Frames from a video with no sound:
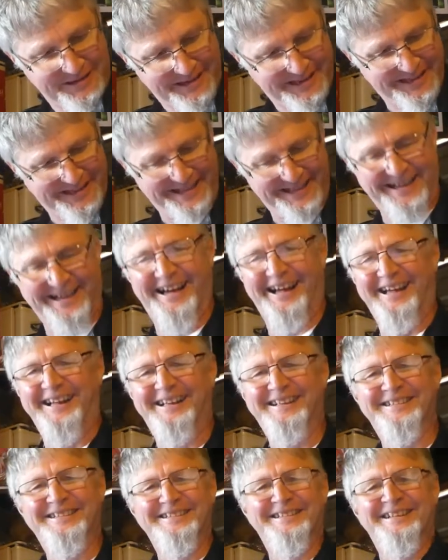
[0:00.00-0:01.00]
Yeah.
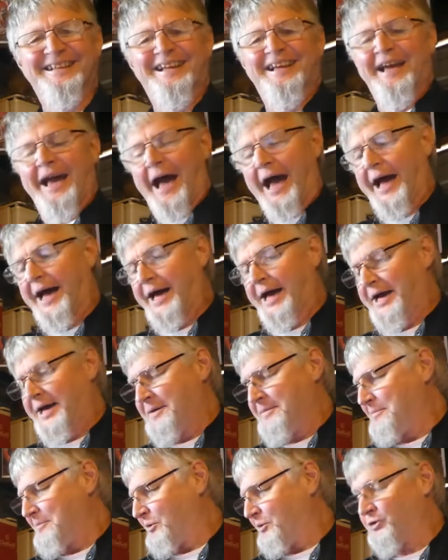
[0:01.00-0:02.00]

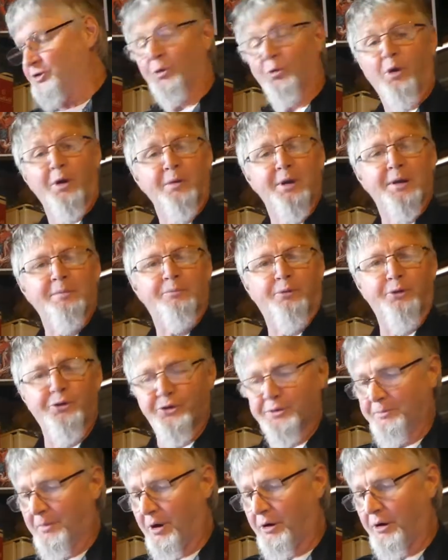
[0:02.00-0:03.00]
So what I'm going to brew
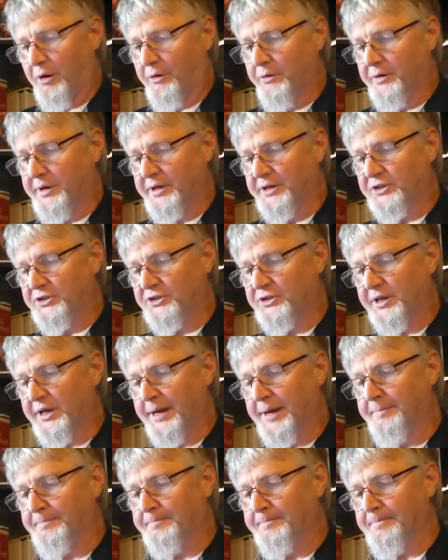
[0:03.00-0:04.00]
tomorrow is
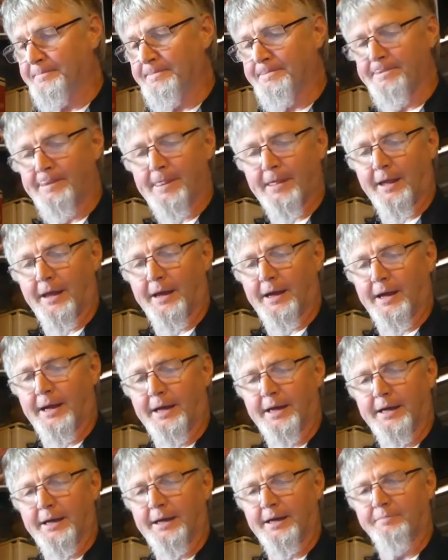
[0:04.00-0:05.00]
a
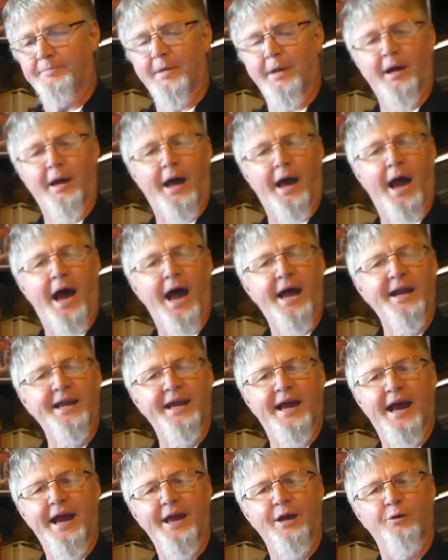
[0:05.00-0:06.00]
honey
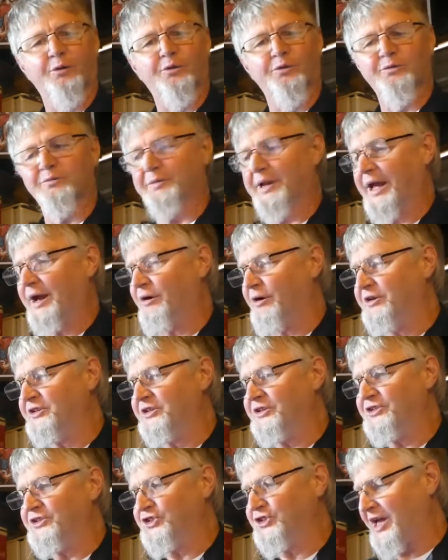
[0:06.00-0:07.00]
ale. Now, I
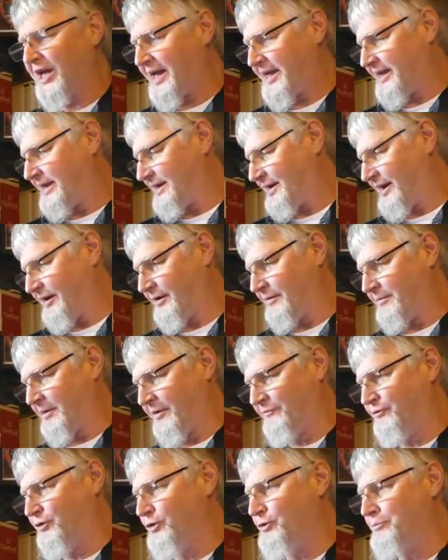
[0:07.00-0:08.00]
did say
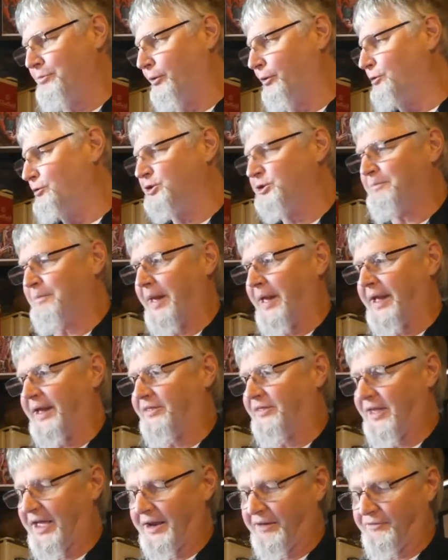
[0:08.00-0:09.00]
a few brews
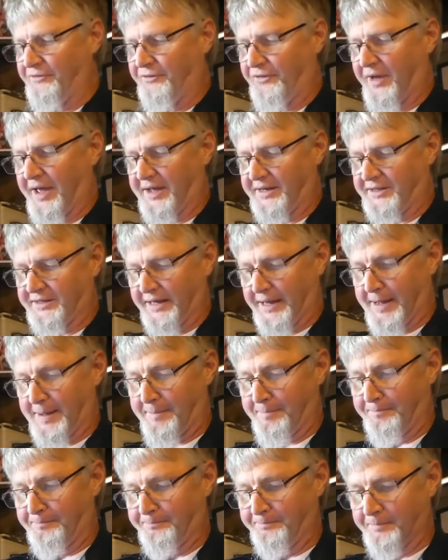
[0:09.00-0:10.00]
back that, in fact,
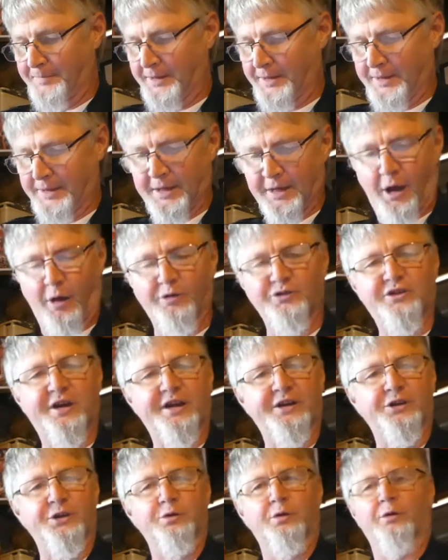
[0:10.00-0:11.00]
I was
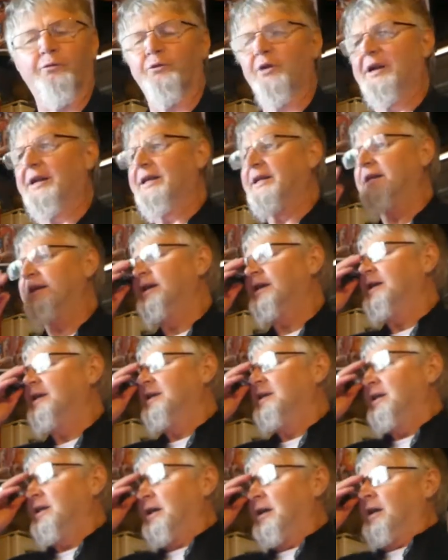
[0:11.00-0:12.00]
going to do a really
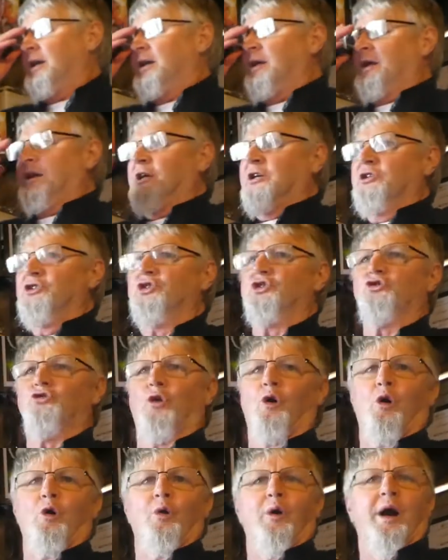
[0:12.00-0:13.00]

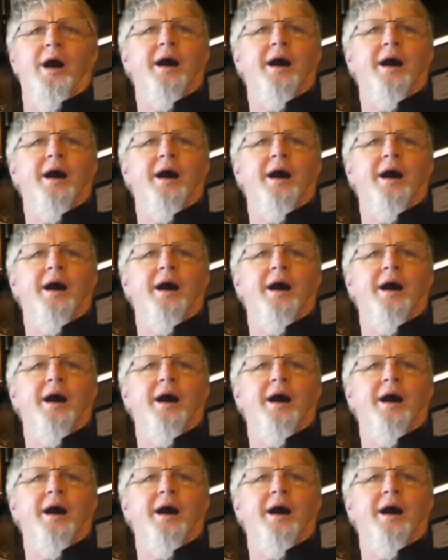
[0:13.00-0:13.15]
strong,